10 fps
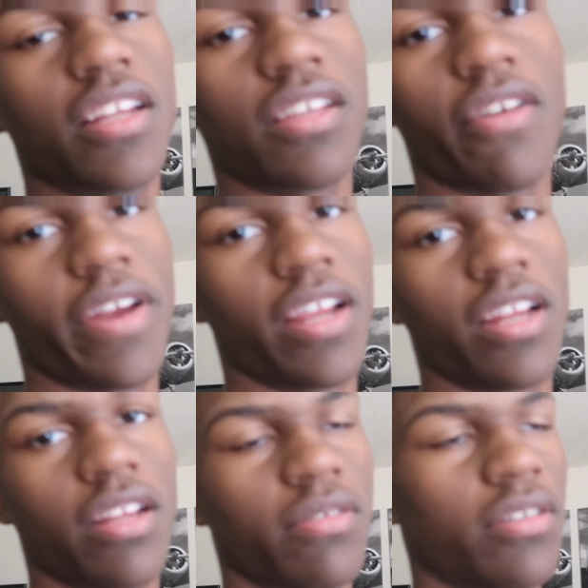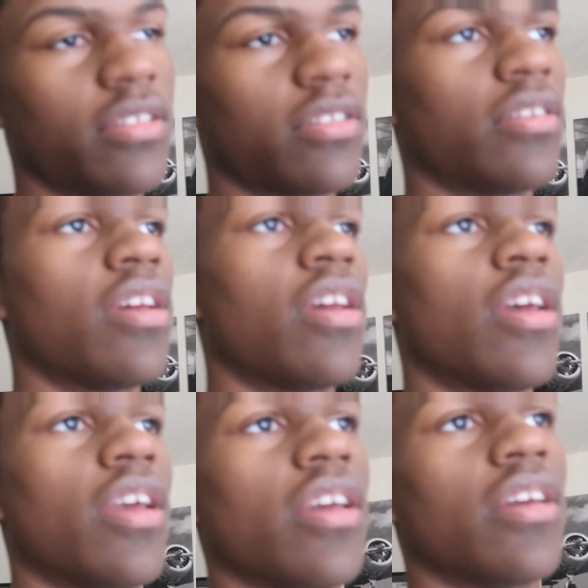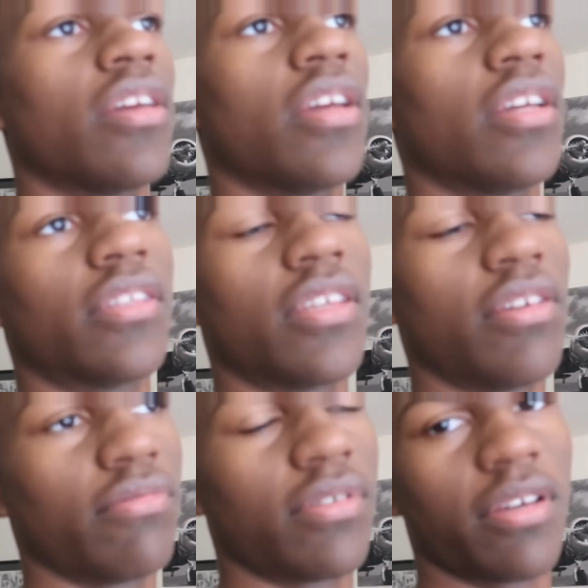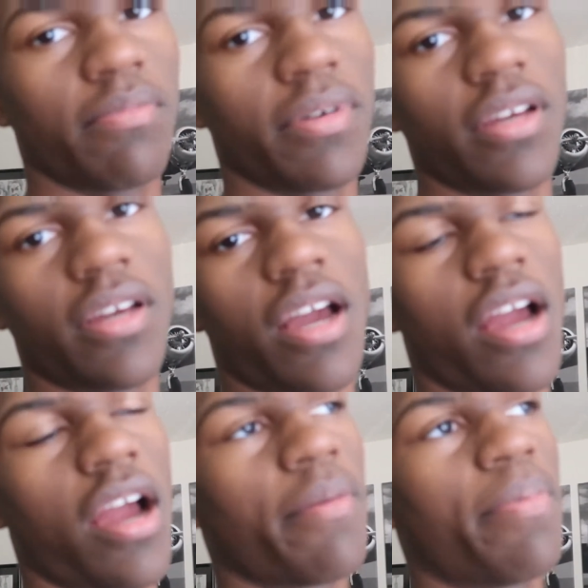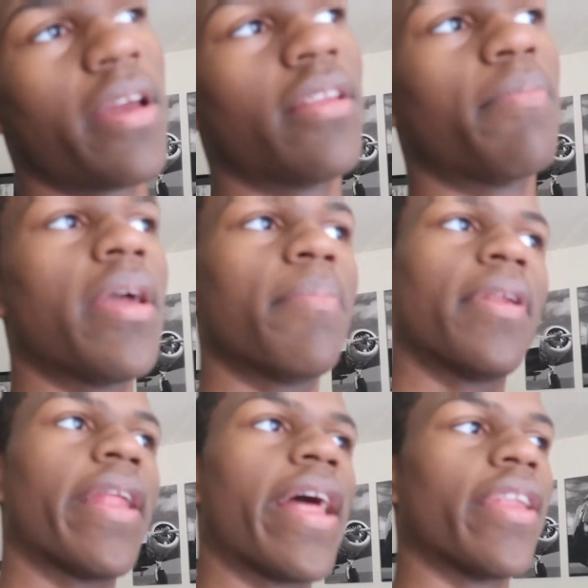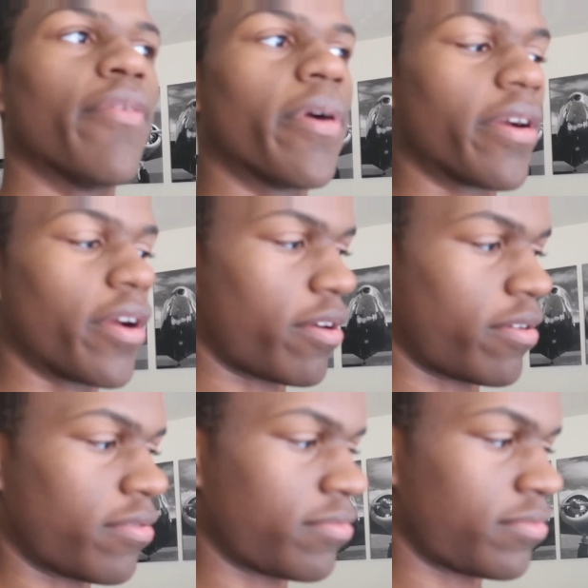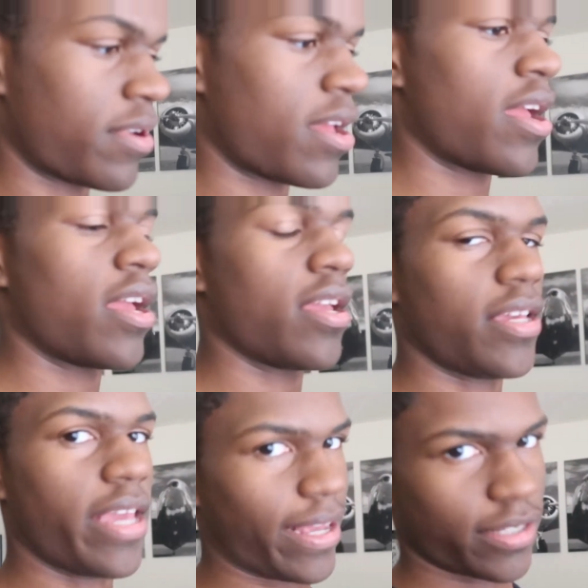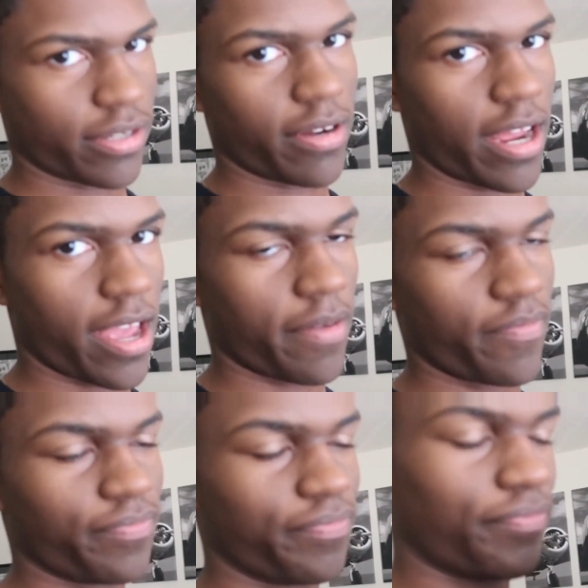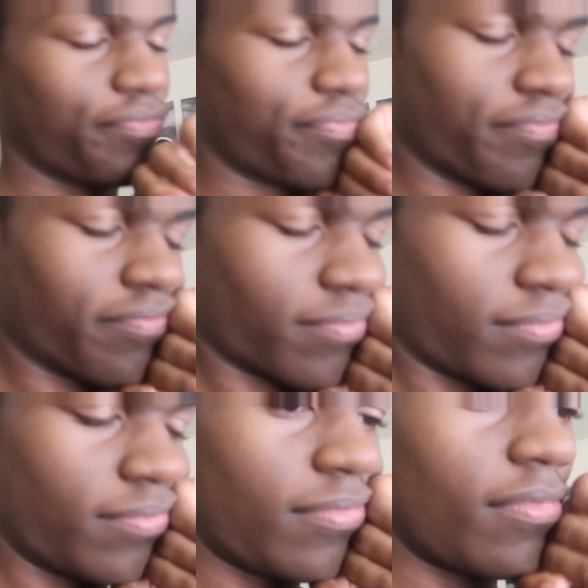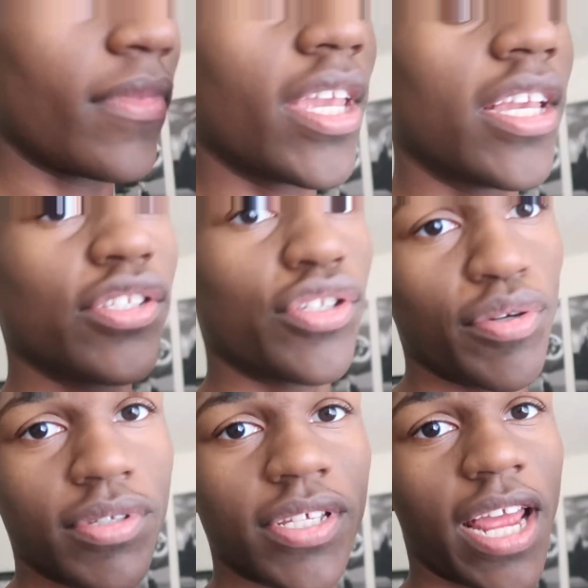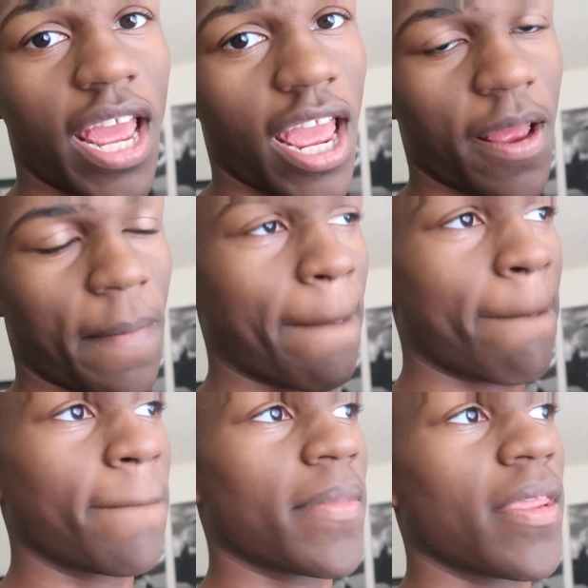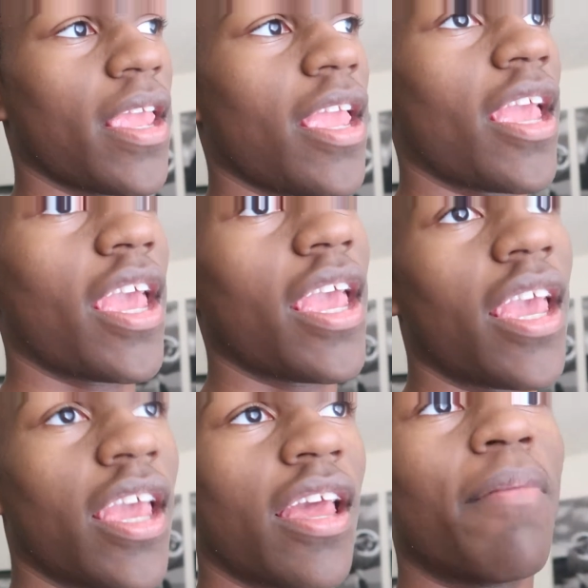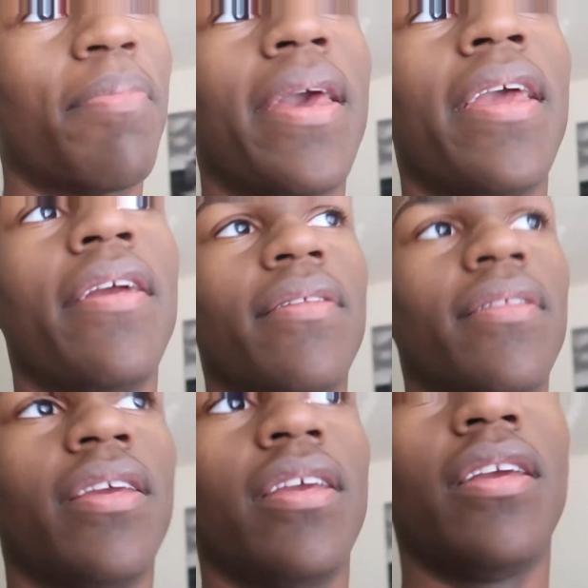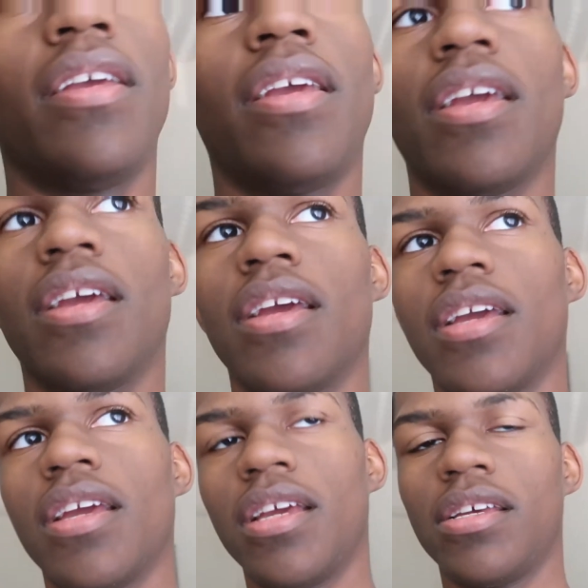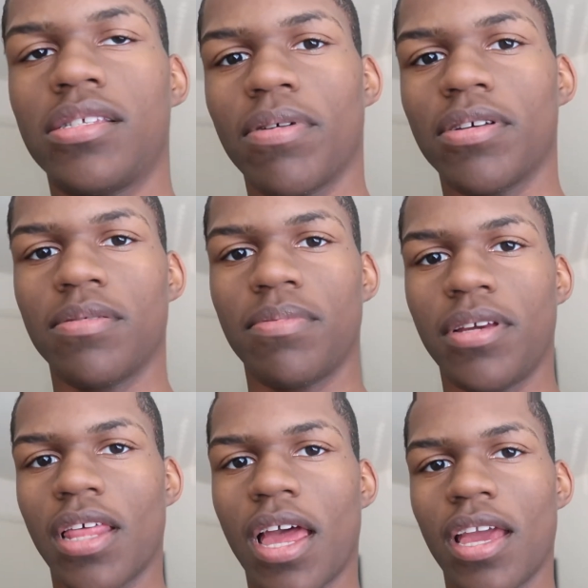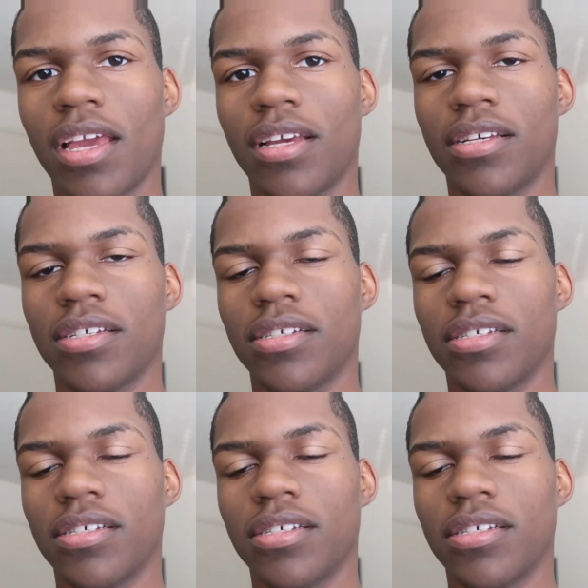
this already, then just excuse it, but Our pa the paper that I had to work on yesterday is due today, and apparently it's supposed to be like